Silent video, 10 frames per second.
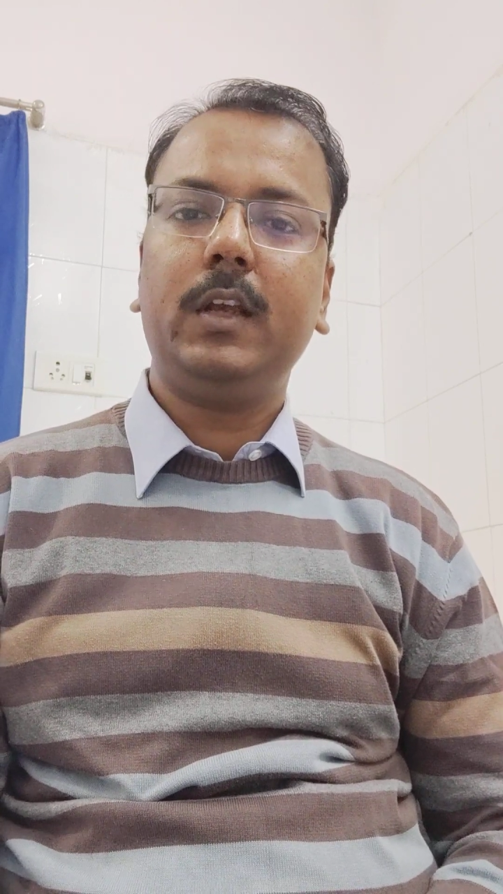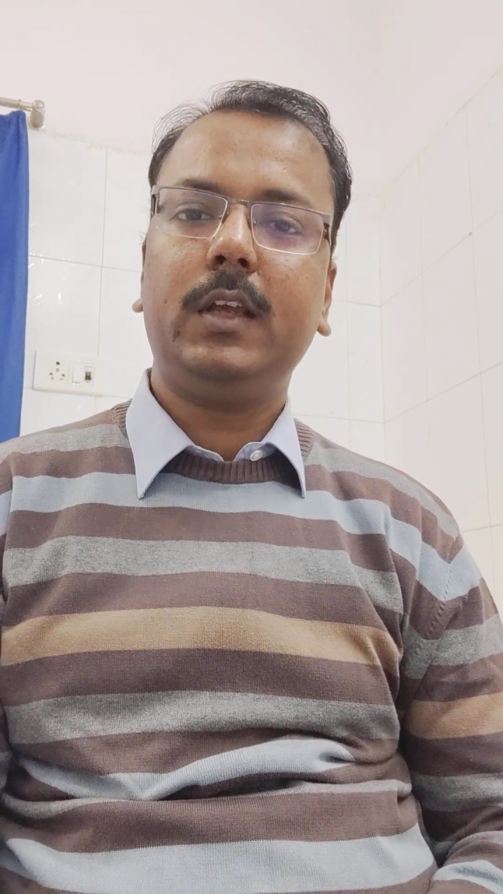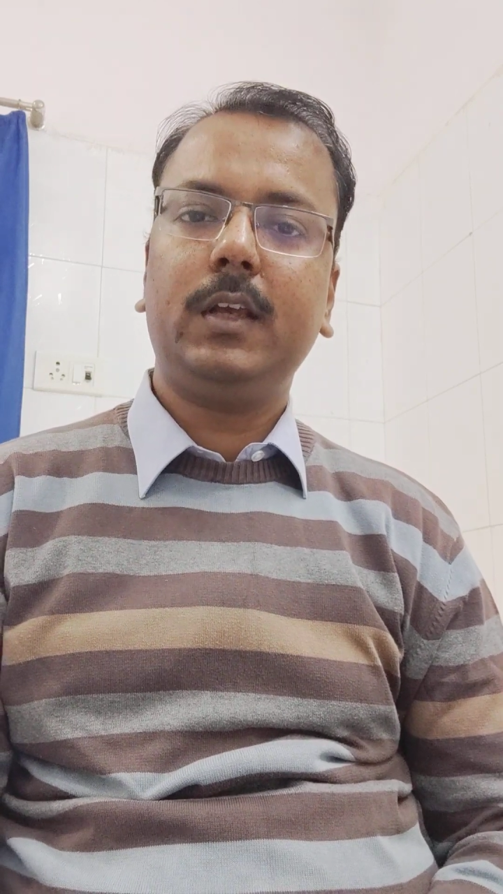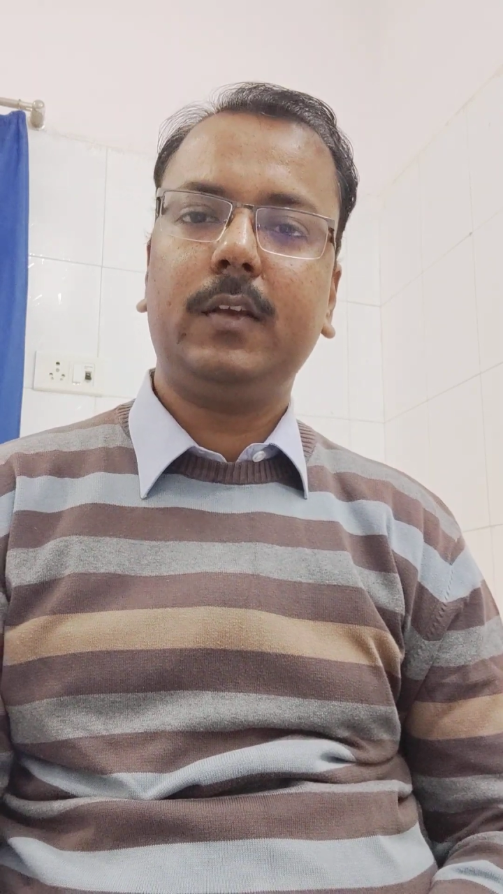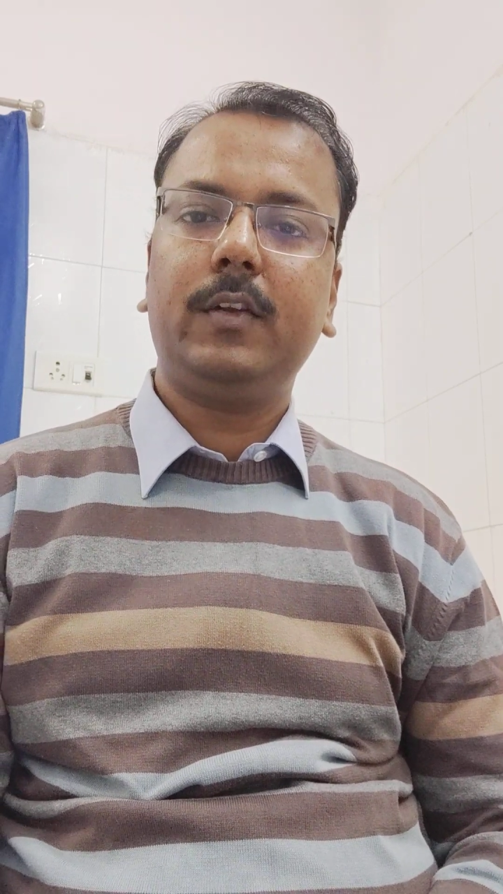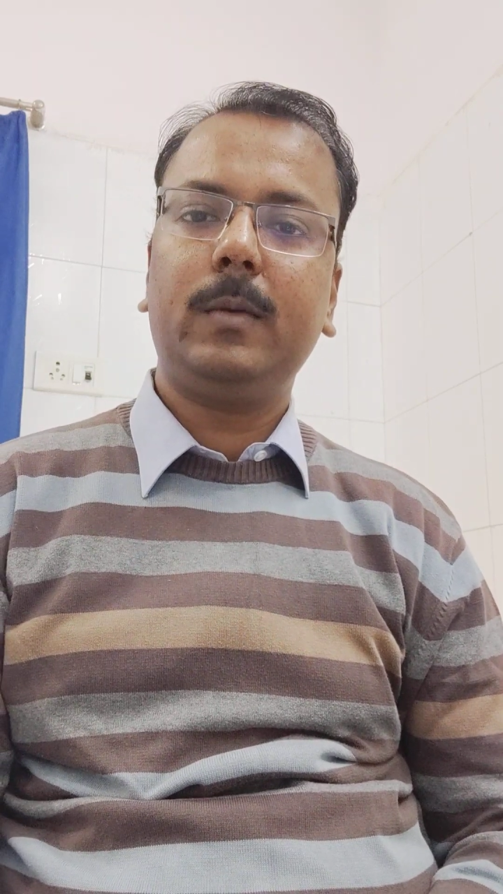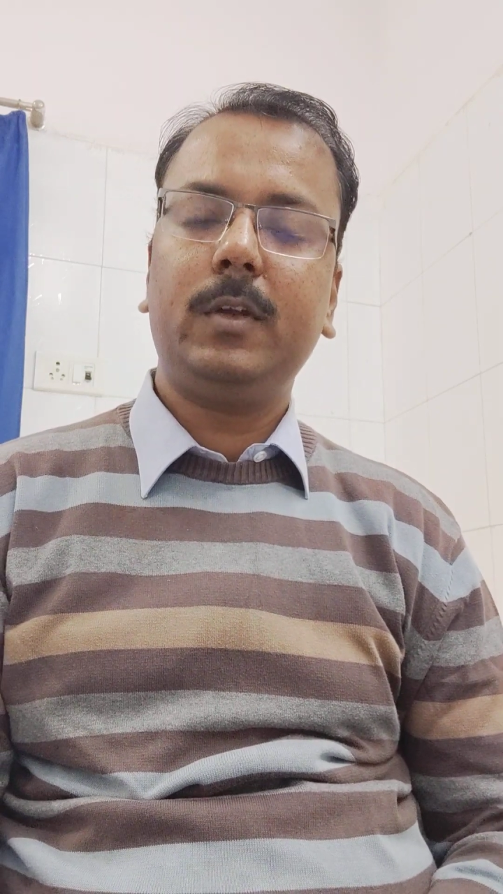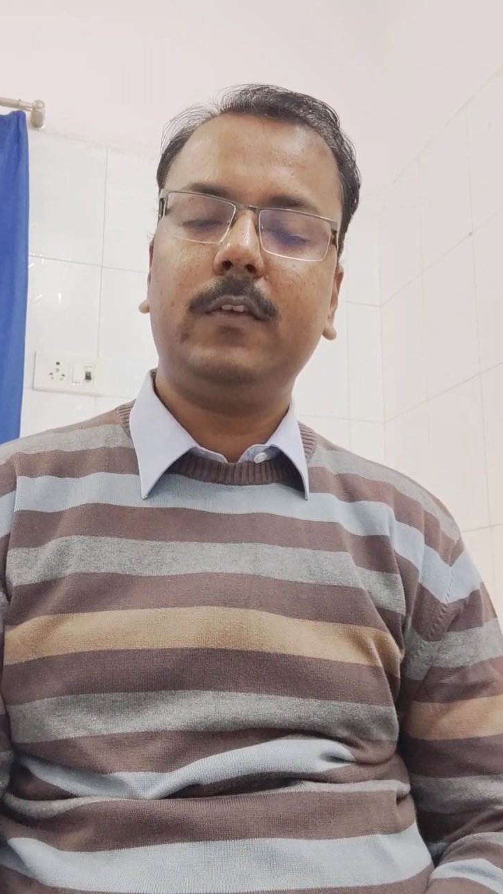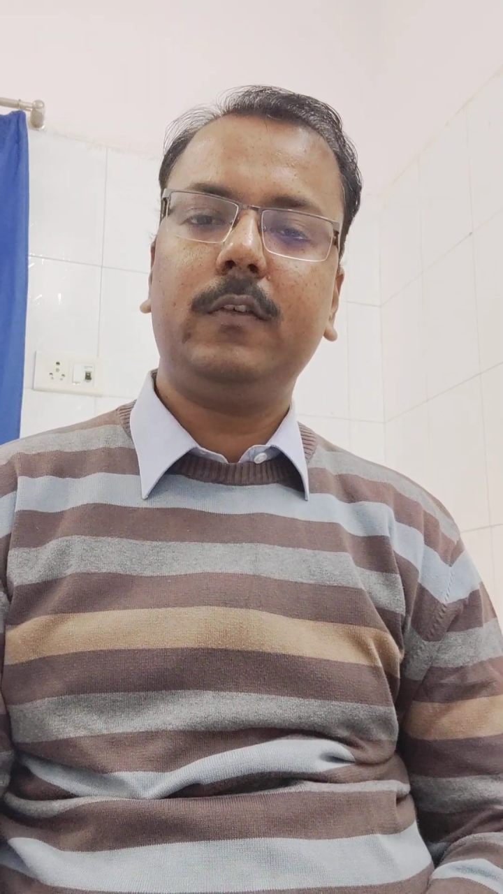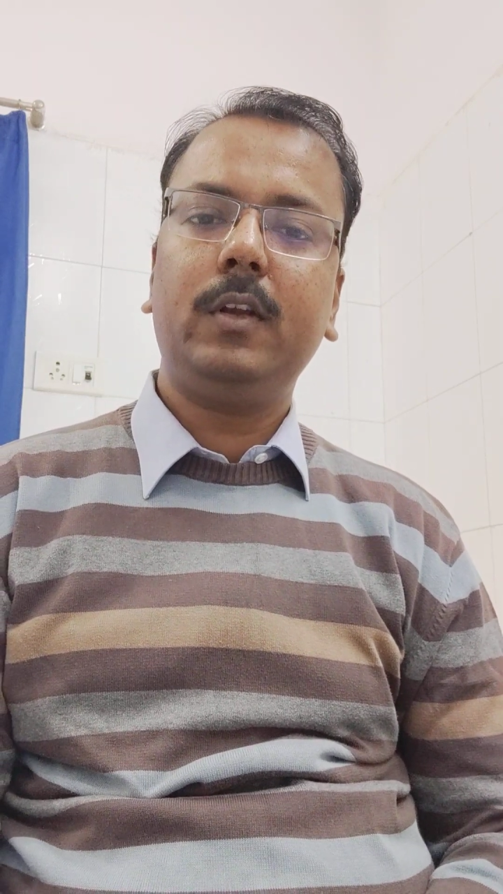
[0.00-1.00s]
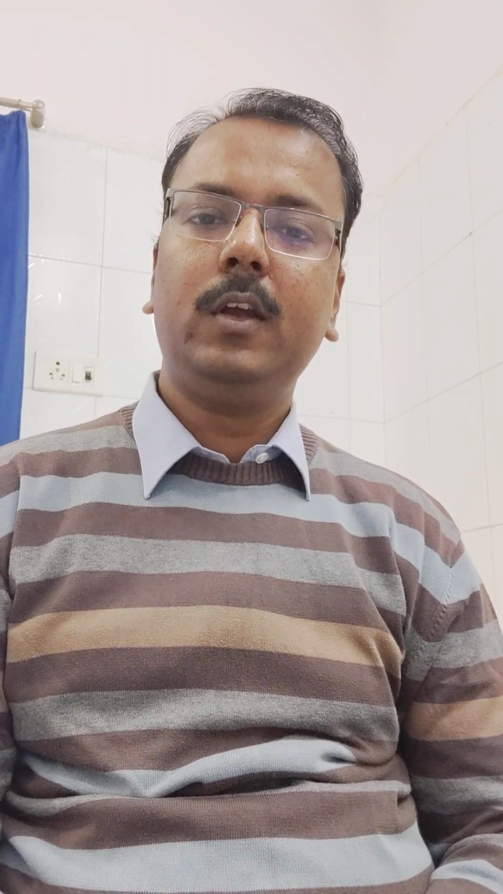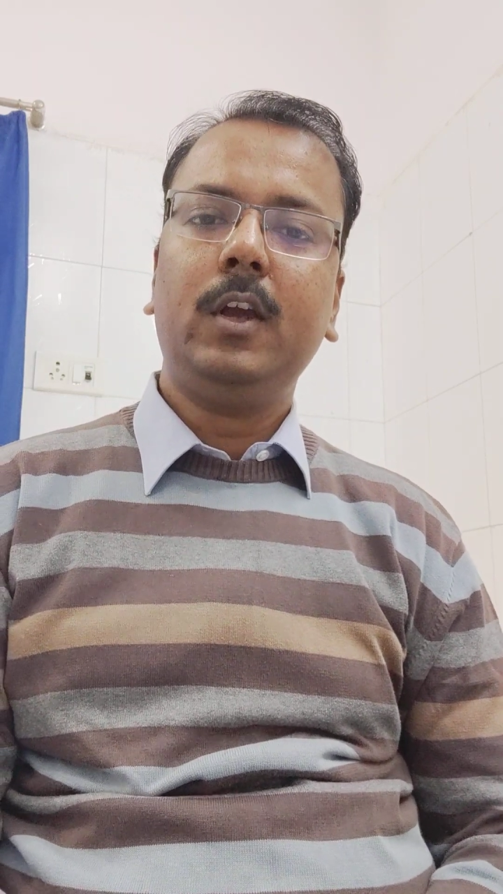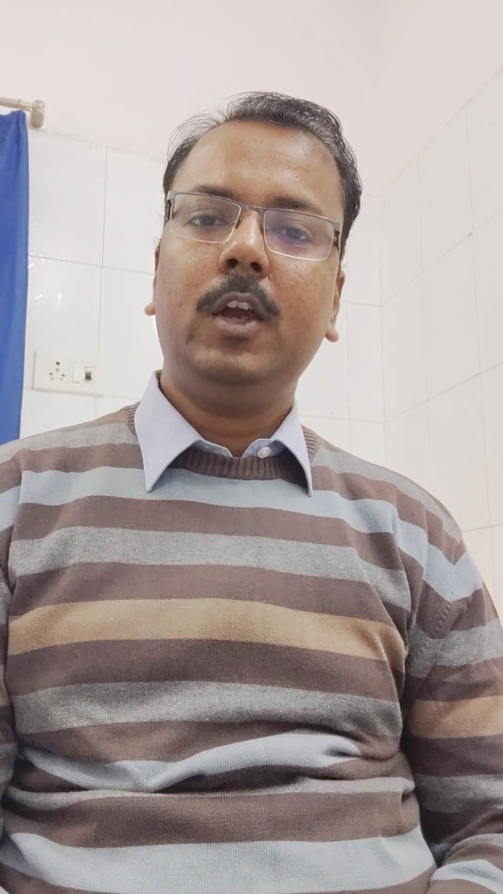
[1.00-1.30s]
taking examination.